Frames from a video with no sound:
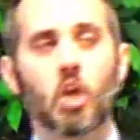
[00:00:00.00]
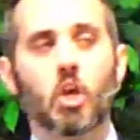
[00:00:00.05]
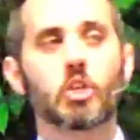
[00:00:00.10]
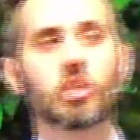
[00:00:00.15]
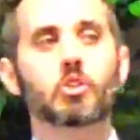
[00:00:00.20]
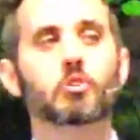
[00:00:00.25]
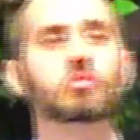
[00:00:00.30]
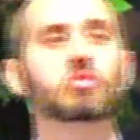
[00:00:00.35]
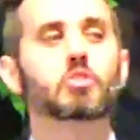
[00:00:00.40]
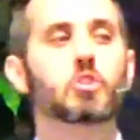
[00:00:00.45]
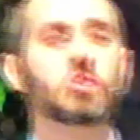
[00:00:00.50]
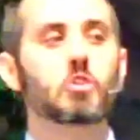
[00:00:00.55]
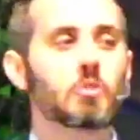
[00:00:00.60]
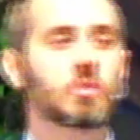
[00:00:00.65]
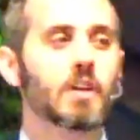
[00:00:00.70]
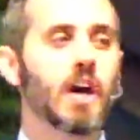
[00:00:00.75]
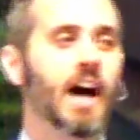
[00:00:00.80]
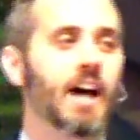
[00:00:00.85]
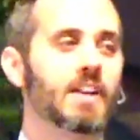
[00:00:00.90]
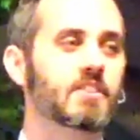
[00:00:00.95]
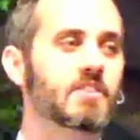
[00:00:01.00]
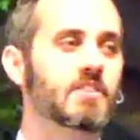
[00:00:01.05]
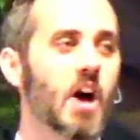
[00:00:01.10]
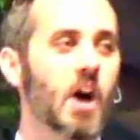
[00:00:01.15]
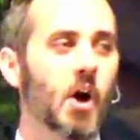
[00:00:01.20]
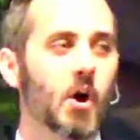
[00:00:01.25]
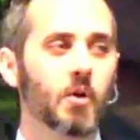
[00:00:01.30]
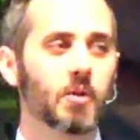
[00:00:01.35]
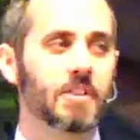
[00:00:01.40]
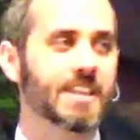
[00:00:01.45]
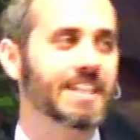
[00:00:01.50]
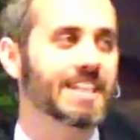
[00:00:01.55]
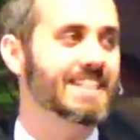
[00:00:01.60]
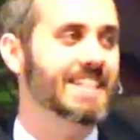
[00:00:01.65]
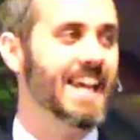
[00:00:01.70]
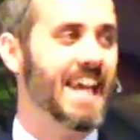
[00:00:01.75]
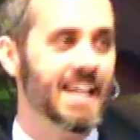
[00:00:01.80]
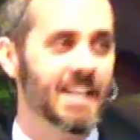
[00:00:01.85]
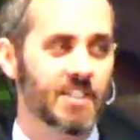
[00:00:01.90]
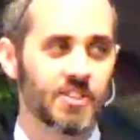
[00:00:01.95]
"You do not know the
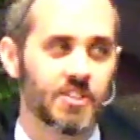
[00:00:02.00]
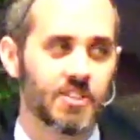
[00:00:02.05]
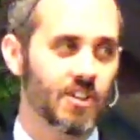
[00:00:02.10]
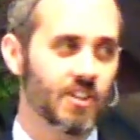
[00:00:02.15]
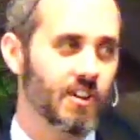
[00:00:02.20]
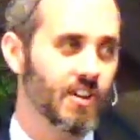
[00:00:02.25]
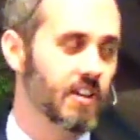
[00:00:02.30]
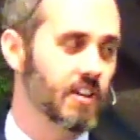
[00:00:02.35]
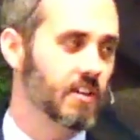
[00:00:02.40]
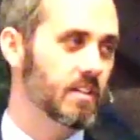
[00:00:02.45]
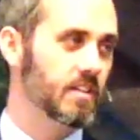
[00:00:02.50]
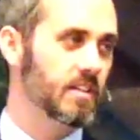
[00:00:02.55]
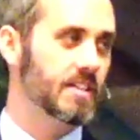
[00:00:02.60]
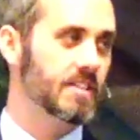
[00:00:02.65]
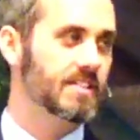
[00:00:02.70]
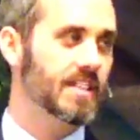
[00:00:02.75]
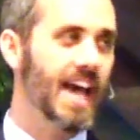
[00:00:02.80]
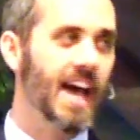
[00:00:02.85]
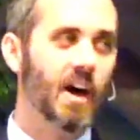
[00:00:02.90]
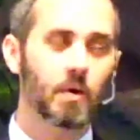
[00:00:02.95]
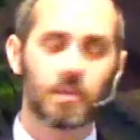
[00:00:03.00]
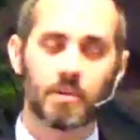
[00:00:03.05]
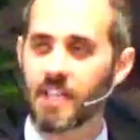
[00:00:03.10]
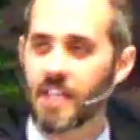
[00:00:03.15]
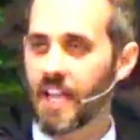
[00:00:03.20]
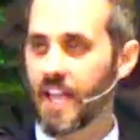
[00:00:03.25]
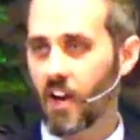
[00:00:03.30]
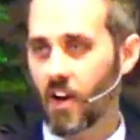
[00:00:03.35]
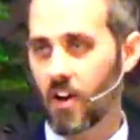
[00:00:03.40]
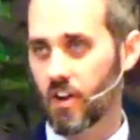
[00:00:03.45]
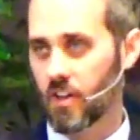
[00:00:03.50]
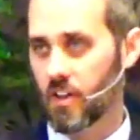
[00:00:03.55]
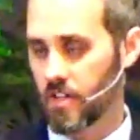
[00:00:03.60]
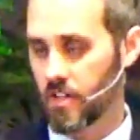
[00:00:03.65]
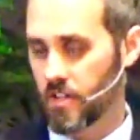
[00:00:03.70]
danger that's out there.